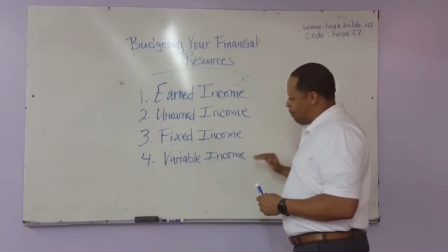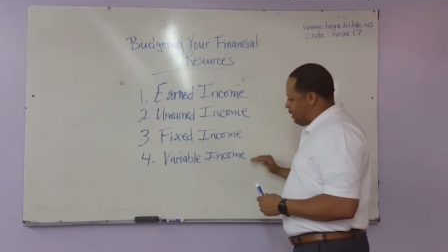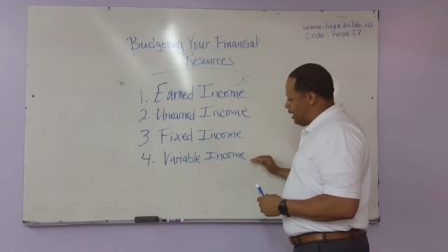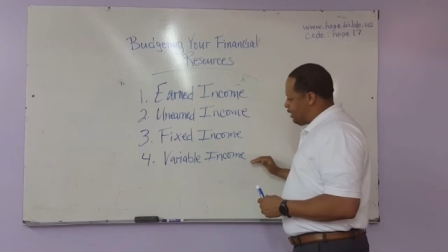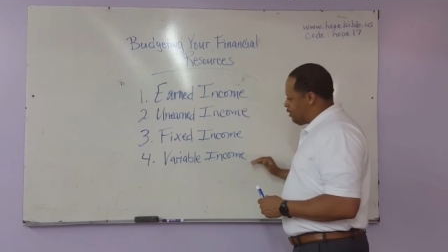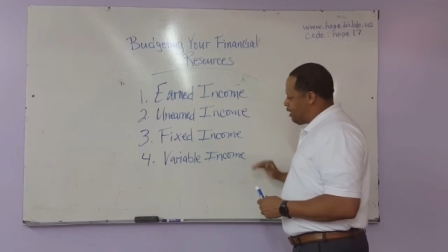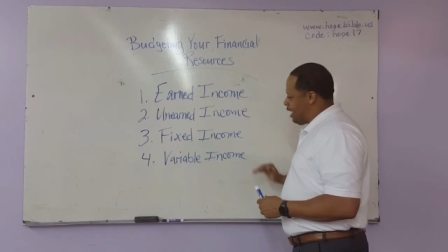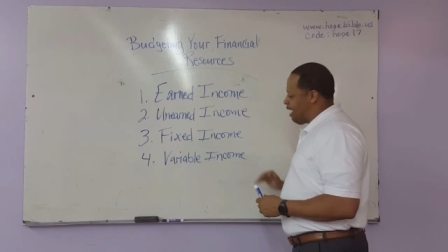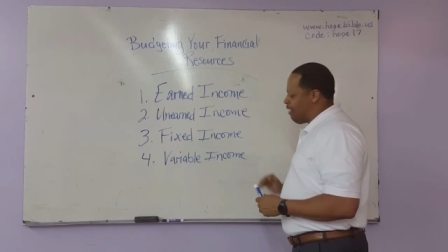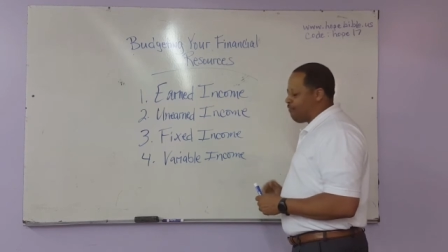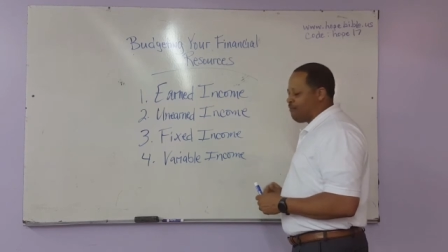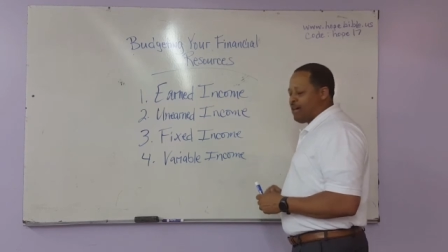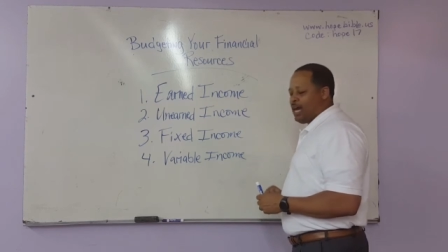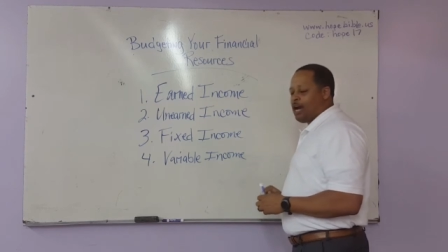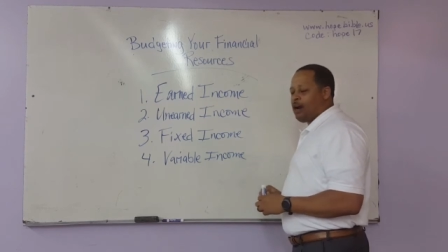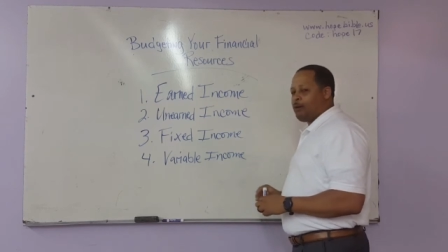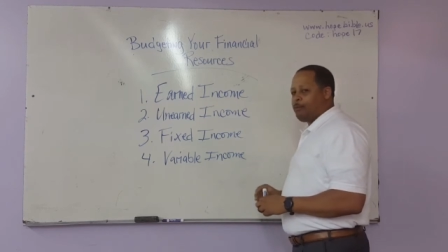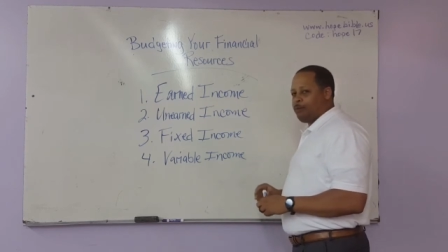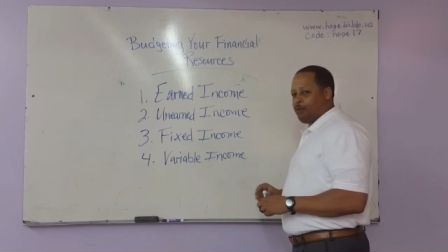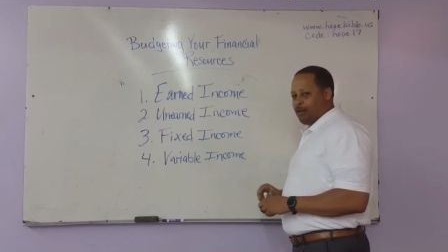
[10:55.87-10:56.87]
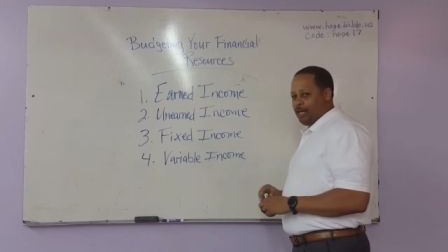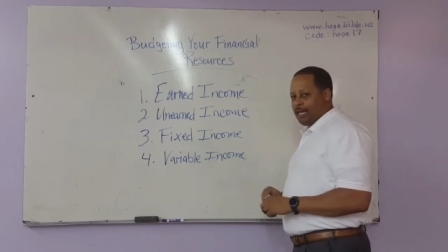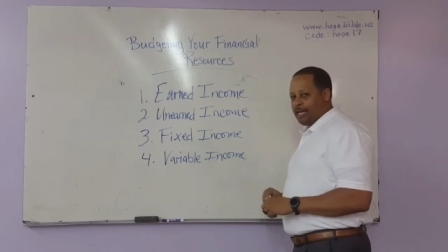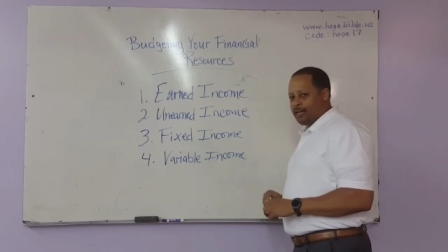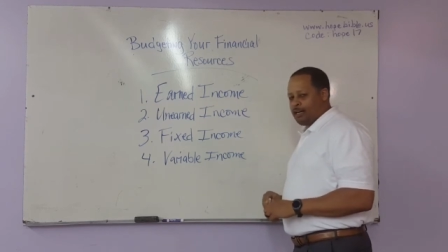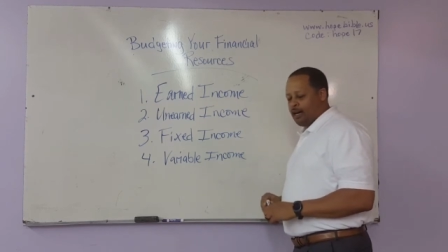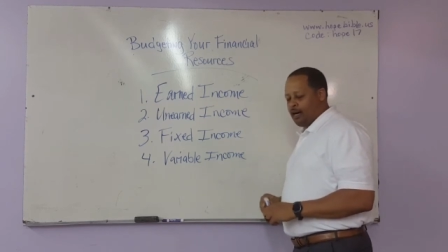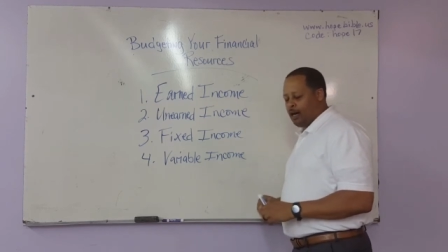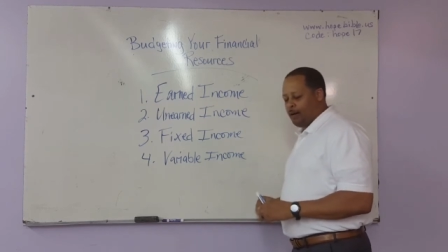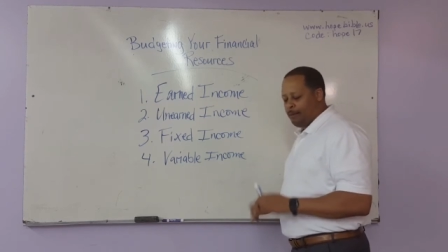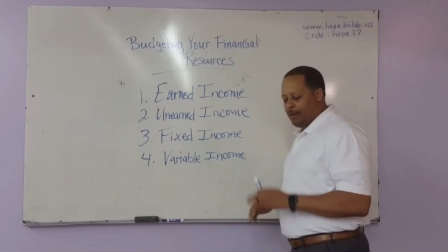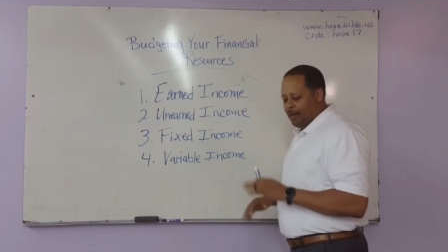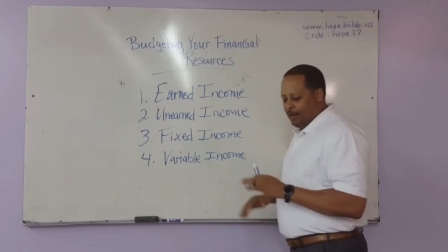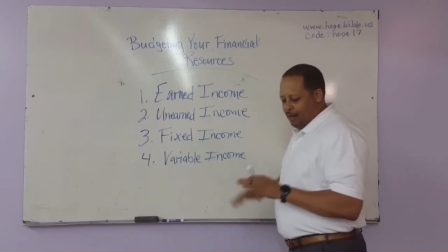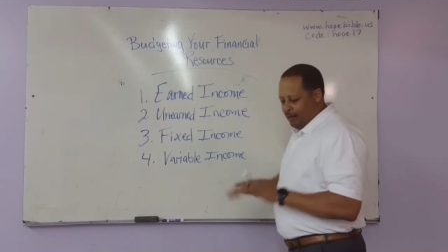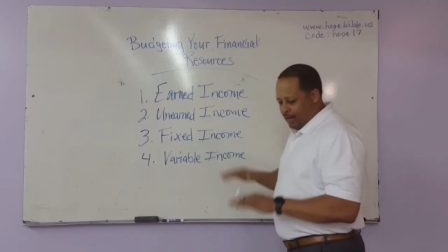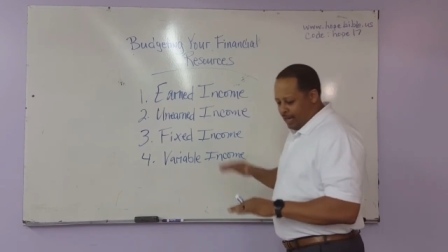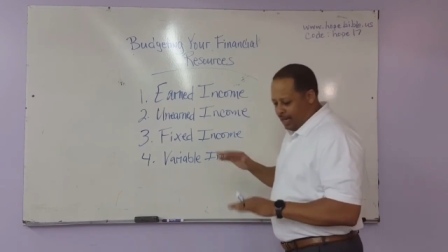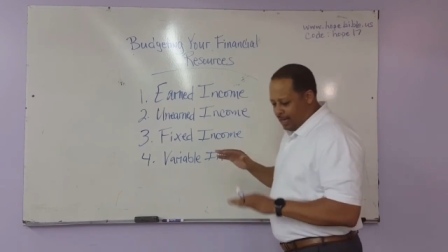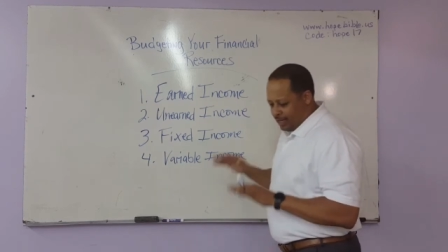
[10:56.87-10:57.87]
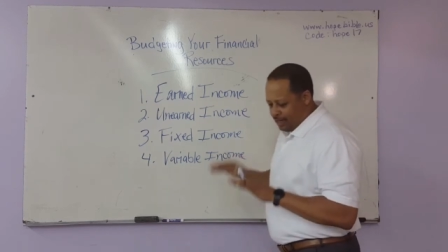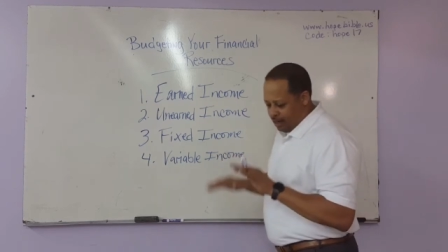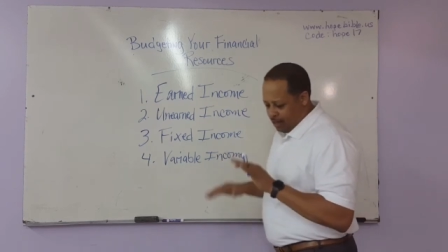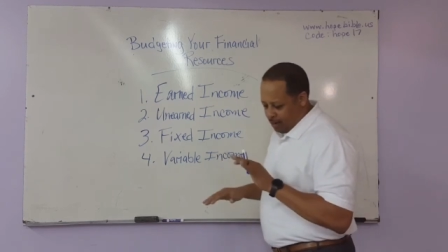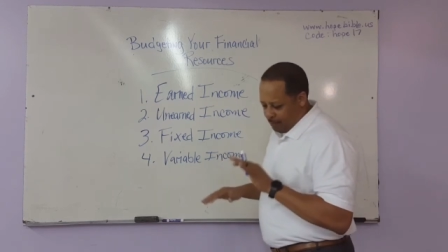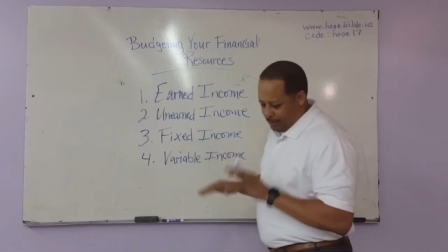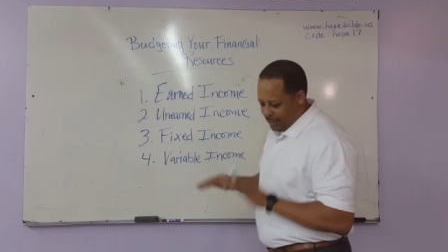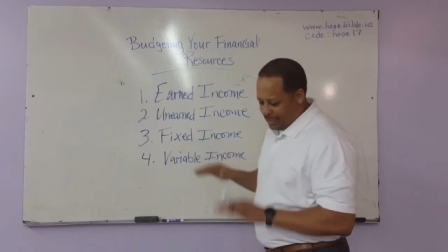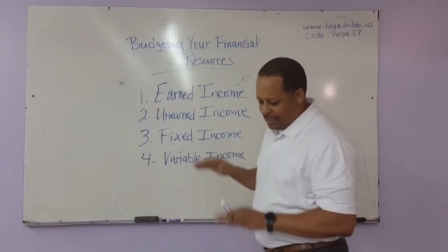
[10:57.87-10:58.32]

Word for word: Then you have variable income, income